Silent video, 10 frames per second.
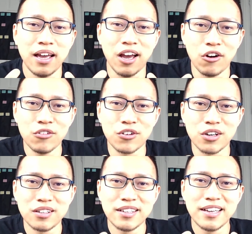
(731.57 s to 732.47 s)

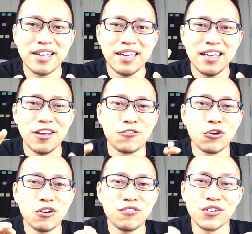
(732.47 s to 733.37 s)
However, if
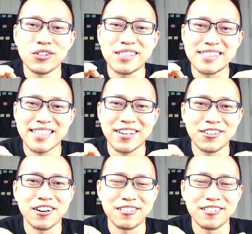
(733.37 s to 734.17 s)
you're feeling scared